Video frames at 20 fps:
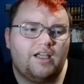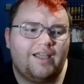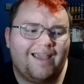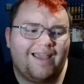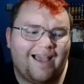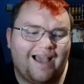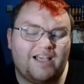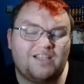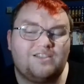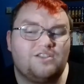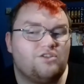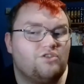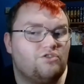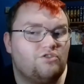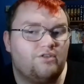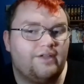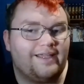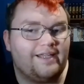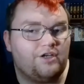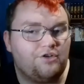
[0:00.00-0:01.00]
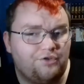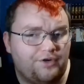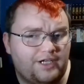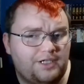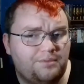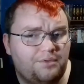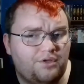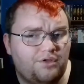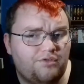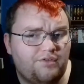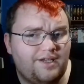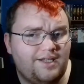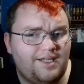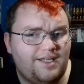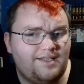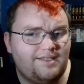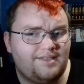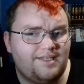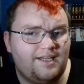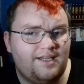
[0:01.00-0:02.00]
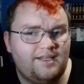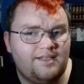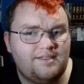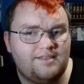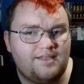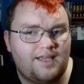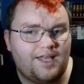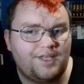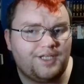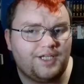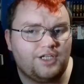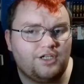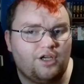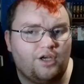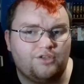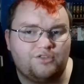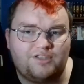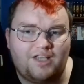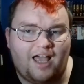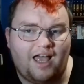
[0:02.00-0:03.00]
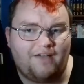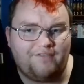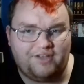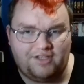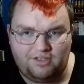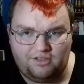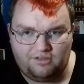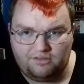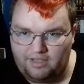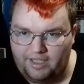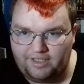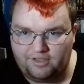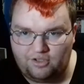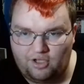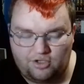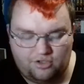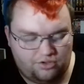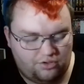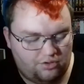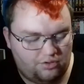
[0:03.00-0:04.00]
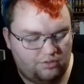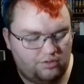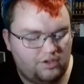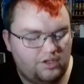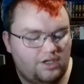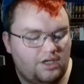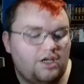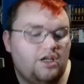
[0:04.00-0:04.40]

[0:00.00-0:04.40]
It has incredible 3D scenes and then goes to having like none at all.